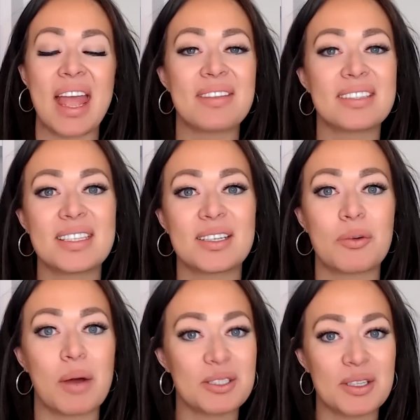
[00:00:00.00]
and this is a
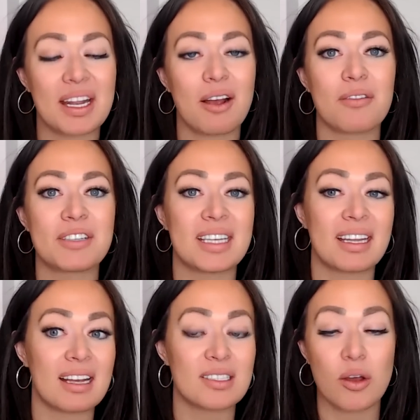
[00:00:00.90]
question that I obviously
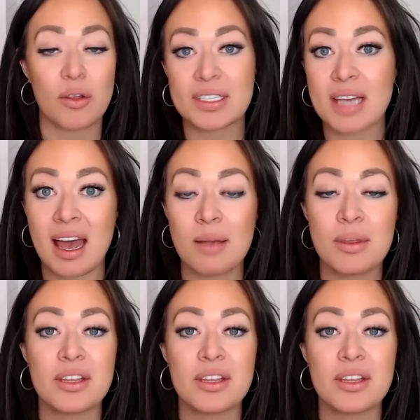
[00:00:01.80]
get asked all the time.